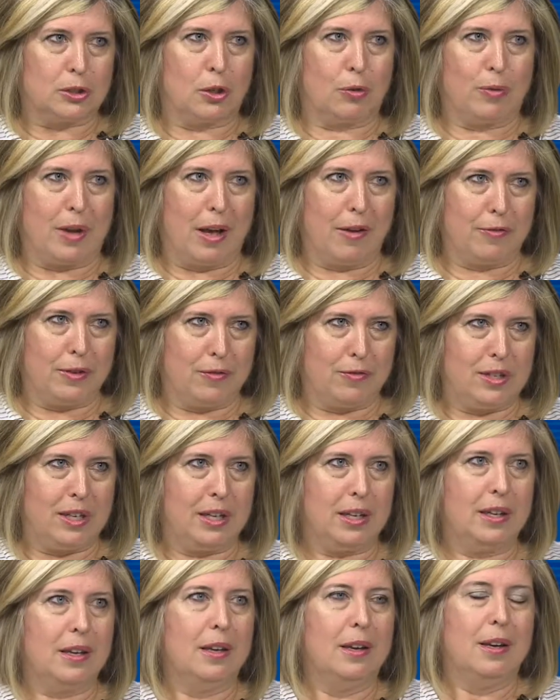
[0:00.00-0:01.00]
It's on Route
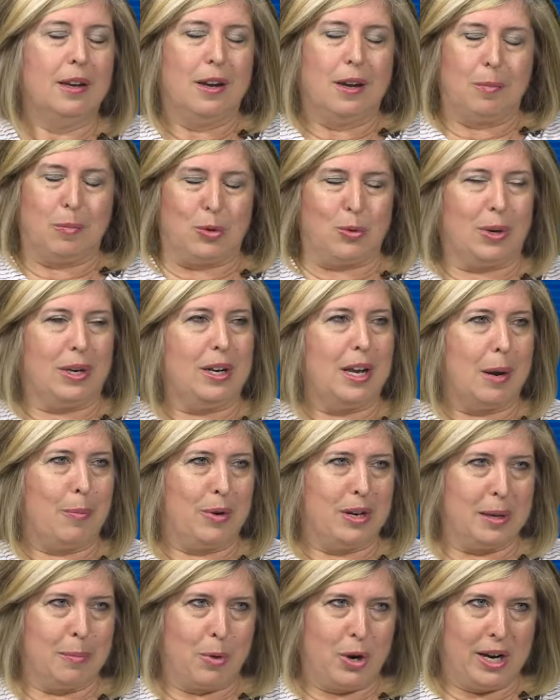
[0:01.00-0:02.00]
50 between
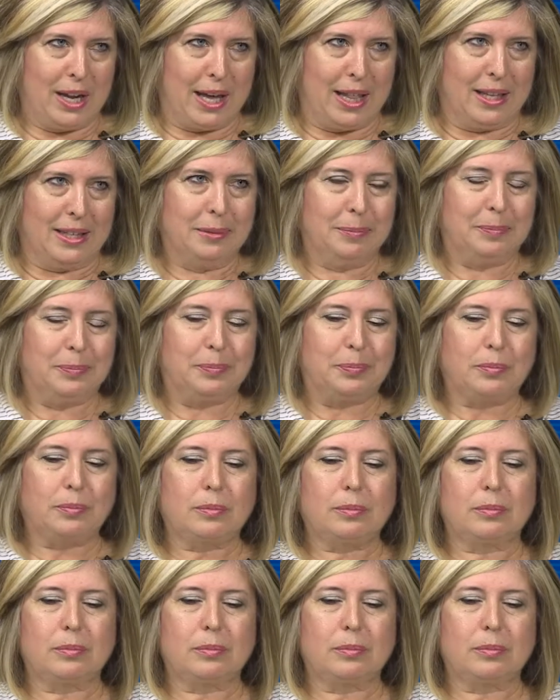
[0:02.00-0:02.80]
Hebron and Mardello.